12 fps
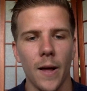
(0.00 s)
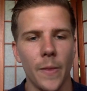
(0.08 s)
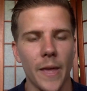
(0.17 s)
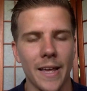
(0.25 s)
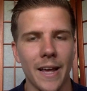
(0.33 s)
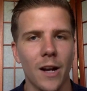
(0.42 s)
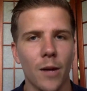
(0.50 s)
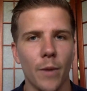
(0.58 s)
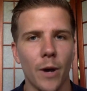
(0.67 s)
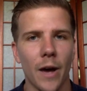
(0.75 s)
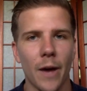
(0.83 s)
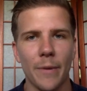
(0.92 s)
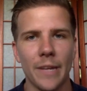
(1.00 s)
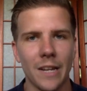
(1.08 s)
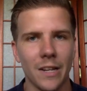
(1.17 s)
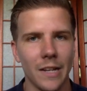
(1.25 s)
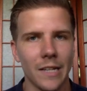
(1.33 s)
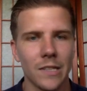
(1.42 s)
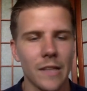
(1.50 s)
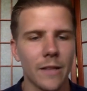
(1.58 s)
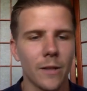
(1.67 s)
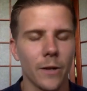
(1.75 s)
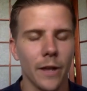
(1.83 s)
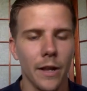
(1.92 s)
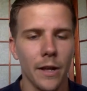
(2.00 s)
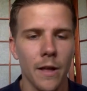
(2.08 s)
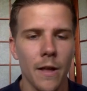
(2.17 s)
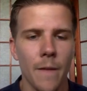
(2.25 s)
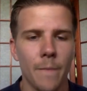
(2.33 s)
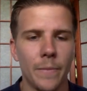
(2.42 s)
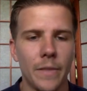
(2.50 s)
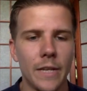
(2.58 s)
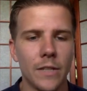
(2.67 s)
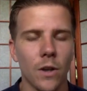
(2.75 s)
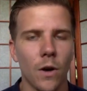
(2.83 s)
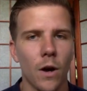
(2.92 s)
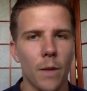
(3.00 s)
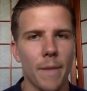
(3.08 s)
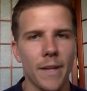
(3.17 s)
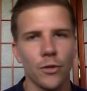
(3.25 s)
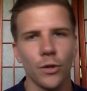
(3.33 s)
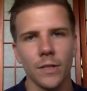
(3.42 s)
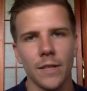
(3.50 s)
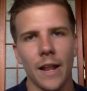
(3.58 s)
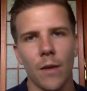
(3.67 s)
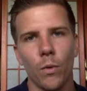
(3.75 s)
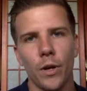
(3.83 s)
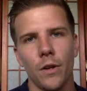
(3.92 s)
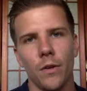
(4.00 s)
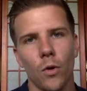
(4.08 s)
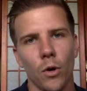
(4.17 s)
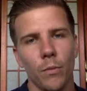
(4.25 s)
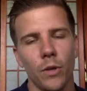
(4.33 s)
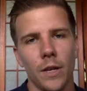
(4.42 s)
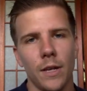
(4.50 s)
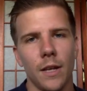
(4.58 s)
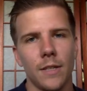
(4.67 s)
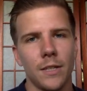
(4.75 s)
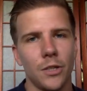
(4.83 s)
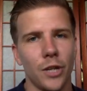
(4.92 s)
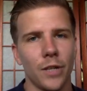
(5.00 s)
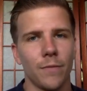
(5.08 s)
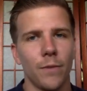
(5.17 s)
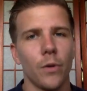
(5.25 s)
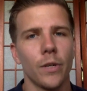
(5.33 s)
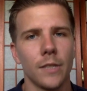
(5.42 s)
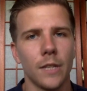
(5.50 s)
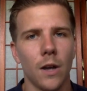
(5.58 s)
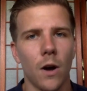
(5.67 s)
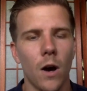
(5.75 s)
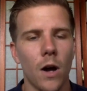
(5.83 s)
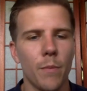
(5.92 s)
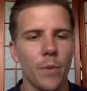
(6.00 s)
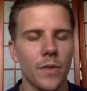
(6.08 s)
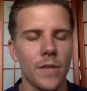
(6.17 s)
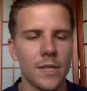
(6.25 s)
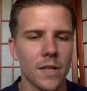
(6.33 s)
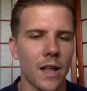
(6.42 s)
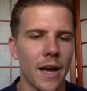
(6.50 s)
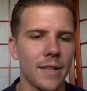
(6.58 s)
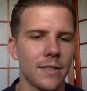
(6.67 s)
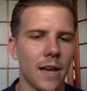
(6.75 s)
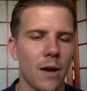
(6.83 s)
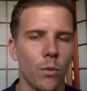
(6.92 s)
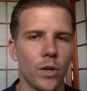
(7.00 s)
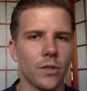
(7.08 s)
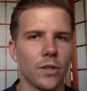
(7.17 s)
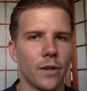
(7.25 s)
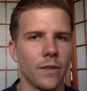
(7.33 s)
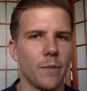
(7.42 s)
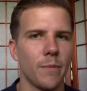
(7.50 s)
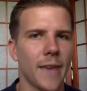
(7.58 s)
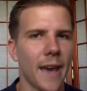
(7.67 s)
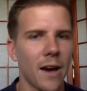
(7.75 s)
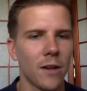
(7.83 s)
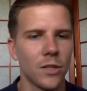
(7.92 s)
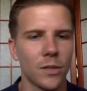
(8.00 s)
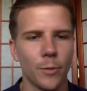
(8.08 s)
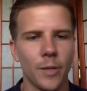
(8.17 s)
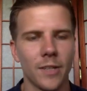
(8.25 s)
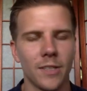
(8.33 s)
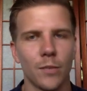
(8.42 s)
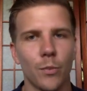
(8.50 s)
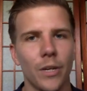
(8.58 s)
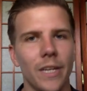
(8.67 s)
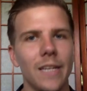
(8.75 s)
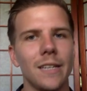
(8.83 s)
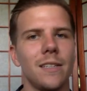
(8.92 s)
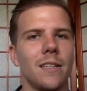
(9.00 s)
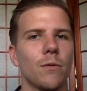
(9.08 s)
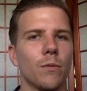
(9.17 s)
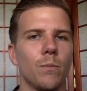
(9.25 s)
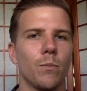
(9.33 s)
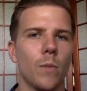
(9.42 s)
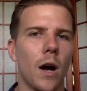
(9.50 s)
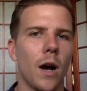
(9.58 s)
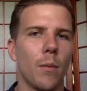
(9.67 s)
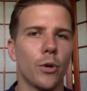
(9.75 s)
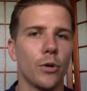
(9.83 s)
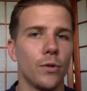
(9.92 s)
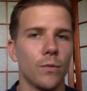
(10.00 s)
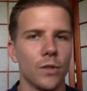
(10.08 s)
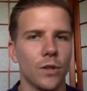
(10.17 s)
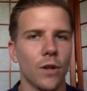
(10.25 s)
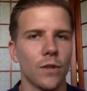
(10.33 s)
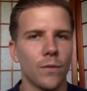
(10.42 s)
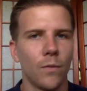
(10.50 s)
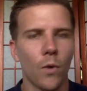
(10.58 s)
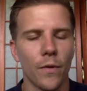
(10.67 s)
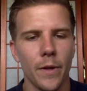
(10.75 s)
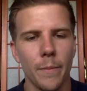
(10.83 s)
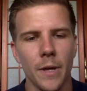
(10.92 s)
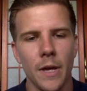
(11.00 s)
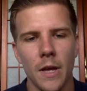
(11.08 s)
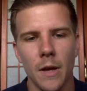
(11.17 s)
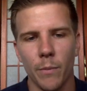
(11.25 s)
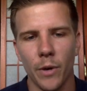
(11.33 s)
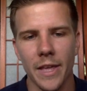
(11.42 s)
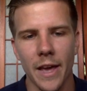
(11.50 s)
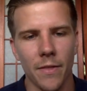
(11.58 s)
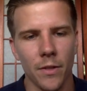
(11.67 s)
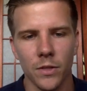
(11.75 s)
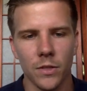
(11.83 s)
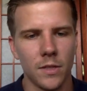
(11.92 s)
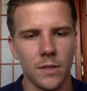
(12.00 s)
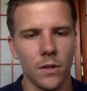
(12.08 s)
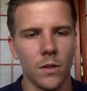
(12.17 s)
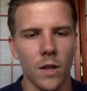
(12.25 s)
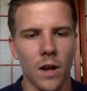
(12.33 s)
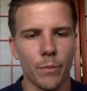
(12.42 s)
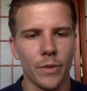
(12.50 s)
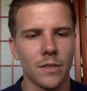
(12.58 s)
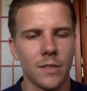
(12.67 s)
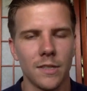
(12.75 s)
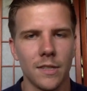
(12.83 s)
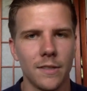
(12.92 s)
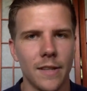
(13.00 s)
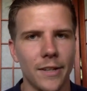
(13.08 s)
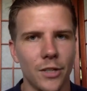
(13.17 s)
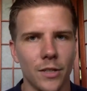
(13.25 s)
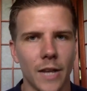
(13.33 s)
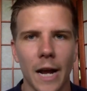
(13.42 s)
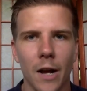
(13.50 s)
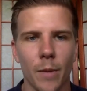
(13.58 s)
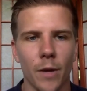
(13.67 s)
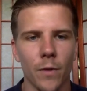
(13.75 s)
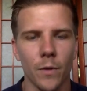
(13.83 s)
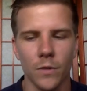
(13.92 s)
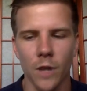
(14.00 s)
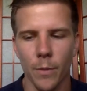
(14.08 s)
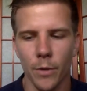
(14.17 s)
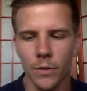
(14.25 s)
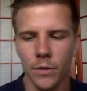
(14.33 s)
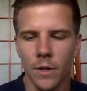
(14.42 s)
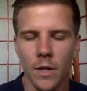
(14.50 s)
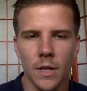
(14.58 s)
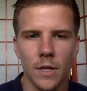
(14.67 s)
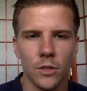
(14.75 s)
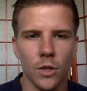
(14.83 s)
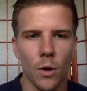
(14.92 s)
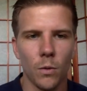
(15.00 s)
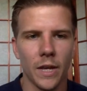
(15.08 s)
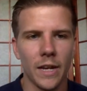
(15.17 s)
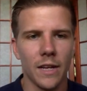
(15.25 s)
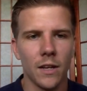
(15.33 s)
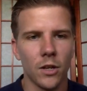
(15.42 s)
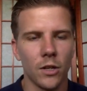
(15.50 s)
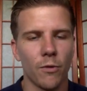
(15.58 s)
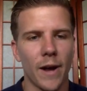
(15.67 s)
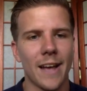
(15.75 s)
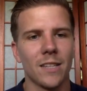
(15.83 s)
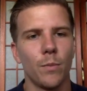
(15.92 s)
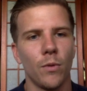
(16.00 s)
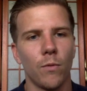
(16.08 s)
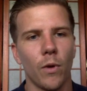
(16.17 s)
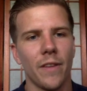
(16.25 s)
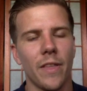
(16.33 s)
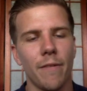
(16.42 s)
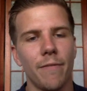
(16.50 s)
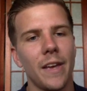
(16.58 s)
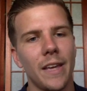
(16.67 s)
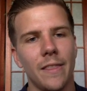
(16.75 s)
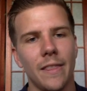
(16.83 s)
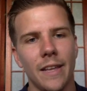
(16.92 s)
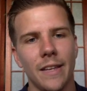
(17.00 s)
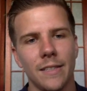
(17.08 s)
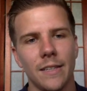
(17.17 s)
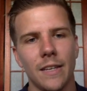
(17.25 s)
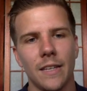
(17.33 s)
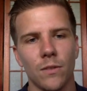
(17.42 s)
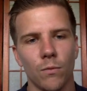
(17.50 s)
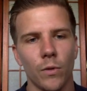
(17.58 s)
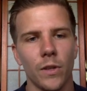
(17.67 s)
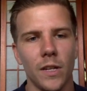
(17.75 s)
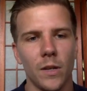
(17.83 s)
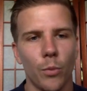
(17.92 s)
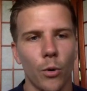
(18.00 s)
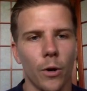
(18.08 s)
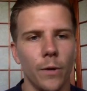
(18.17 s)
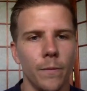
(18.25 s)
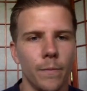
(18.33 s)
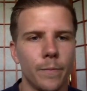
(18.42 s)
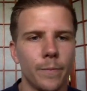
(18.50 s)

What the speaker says: They care about how many clicks that they're getting. These are metrics that I wouldn't normally suggest focusing on, but these clients, I wouldn't turn them down just because it's pretty easy to produce results for them. But yeah, there's still a lot of businesses that just care about those numbers. So getting a good grasp of where they fit in this is really important.